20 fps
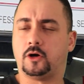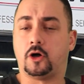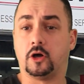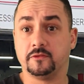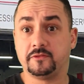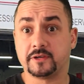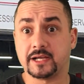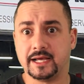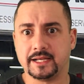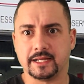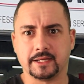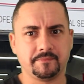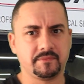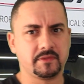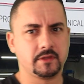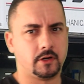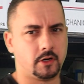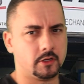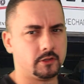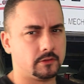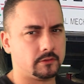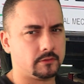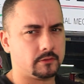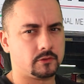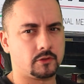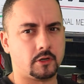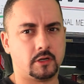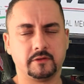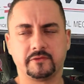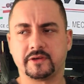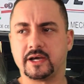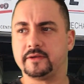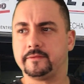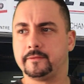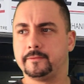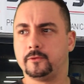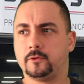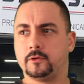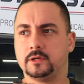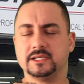on Friday, on, on the
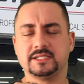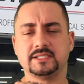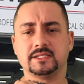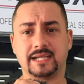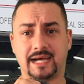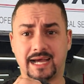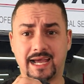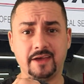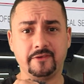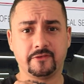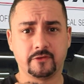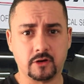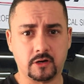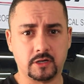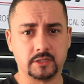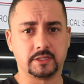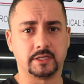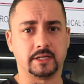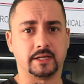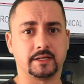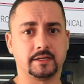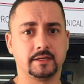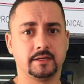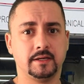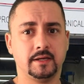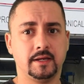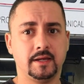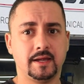Friday before, listen, I have Cartrack.